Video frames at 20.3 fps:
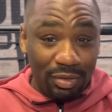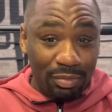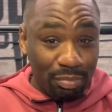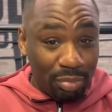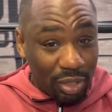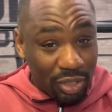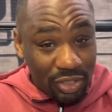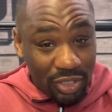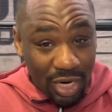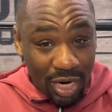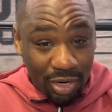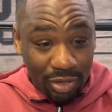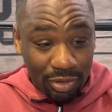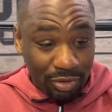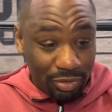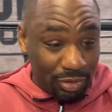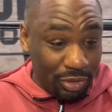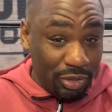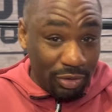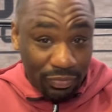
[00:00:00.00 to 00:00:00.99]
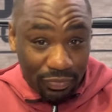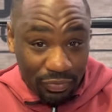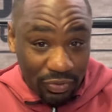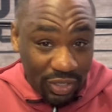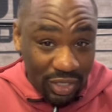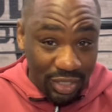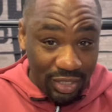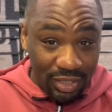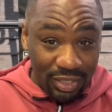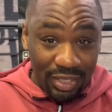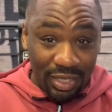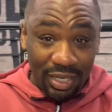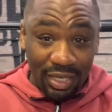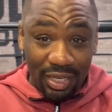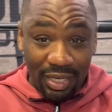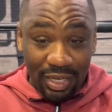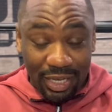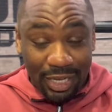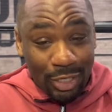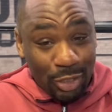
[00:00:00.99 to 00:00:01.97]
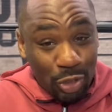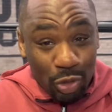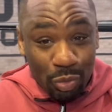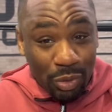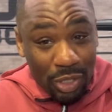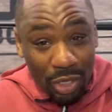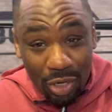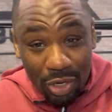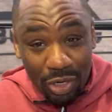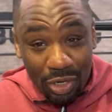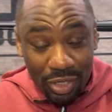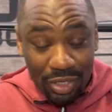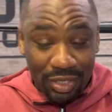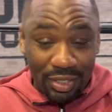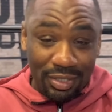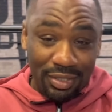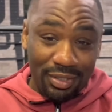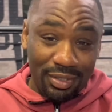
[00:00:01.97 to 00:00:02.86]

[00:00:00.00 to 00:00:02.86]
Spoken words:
punch harder, good feet, can do it all.